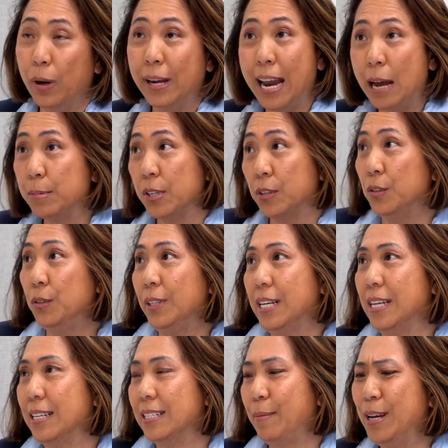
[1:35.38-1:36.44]
Well, it
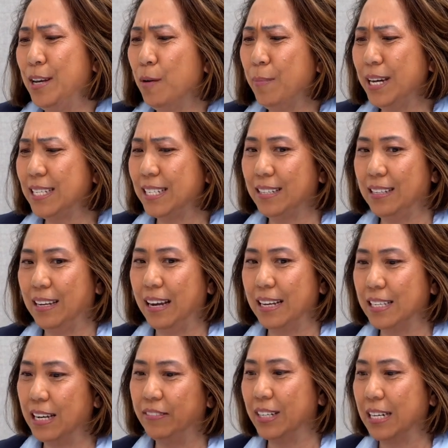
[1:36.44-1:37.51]
absolutely is. I mean, nobody
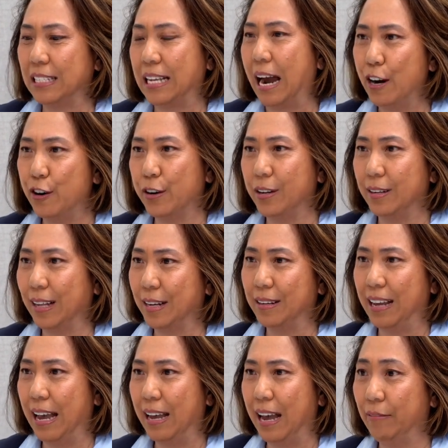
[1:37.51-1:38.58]
has ever desired to
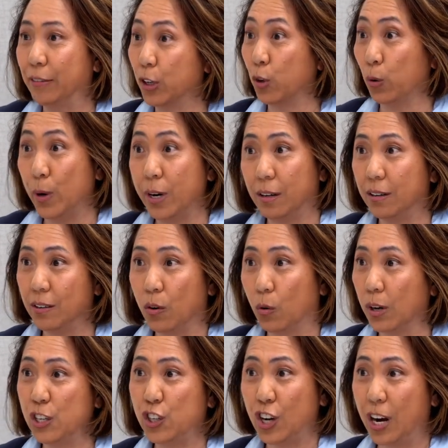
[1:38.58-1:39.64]
have a career
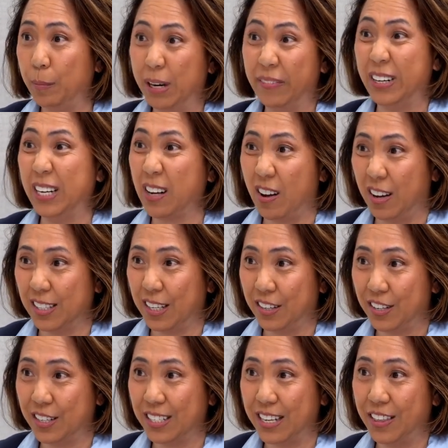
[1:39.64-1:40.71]
or a job even in call
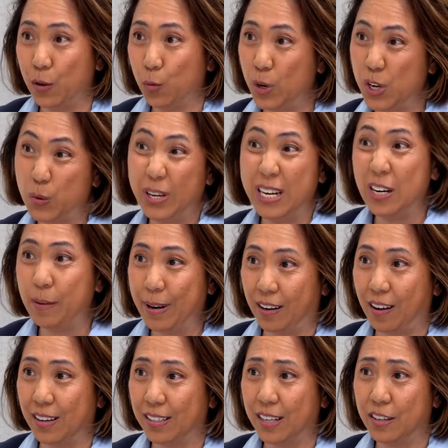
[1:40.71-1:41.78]
centers. And then when you hear
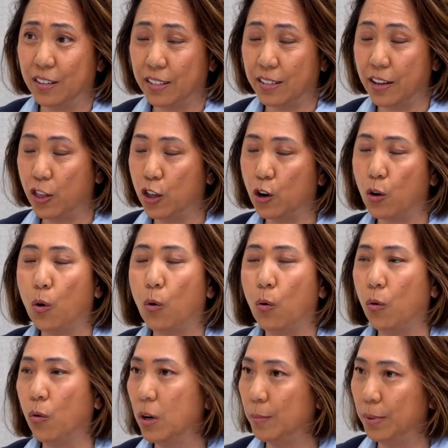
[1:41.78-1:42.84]
about call centers, they're
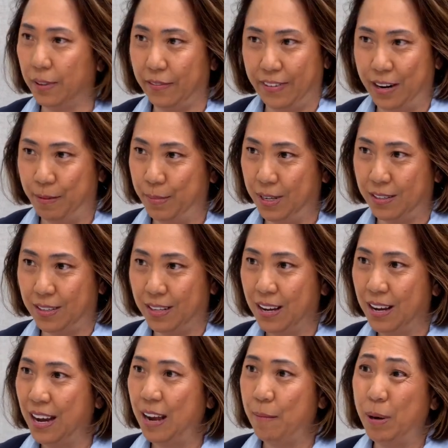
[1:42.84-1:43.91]
horrible environments
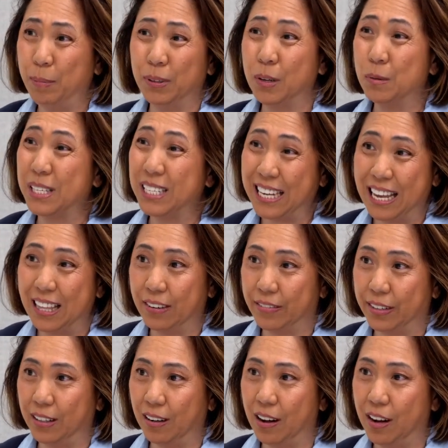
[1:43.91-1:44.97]
and people don't stay there
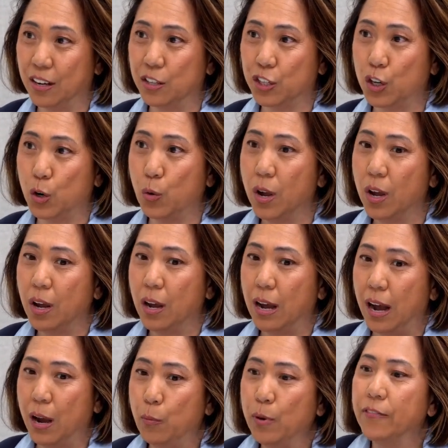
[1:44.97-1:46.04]
very long. And so
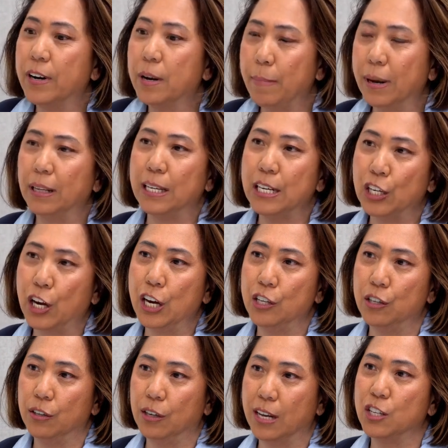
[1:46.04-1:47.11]
I want to fundamentally
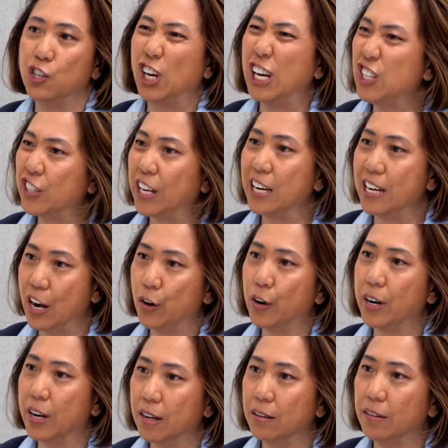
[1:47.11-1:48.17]
change that
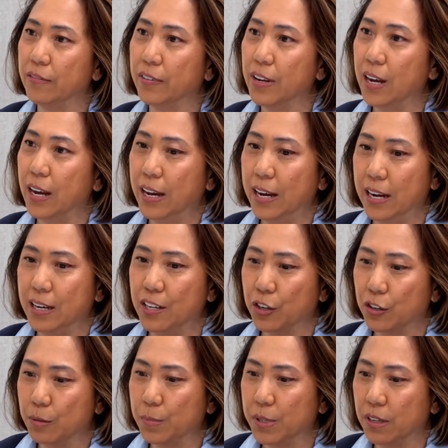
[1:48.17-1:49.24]
narrative in
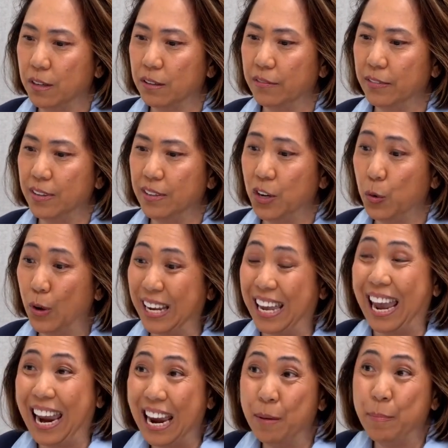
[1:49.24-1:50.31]
terms of, it
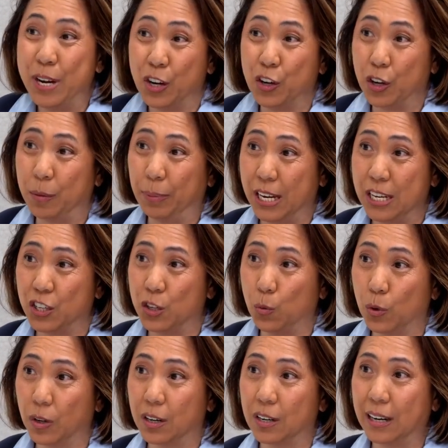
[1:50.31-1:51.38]
can be a good place to
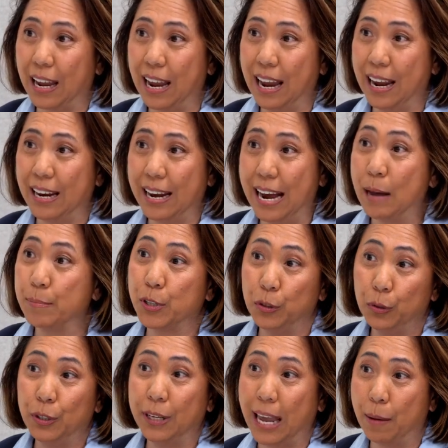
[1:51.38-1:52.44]
work and it
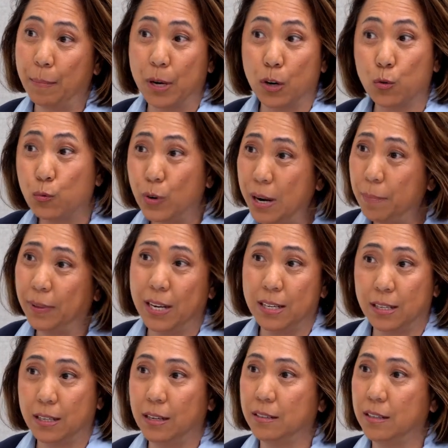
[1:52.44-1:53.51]
absolutely can be a great
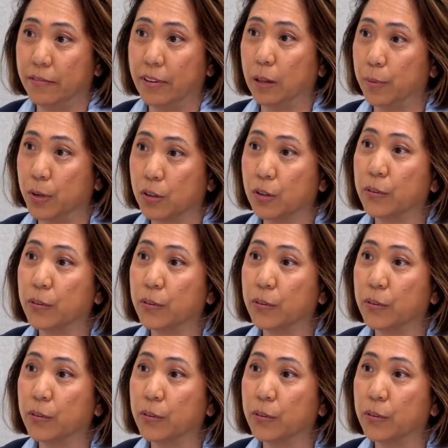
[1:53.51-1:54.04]
place to develop your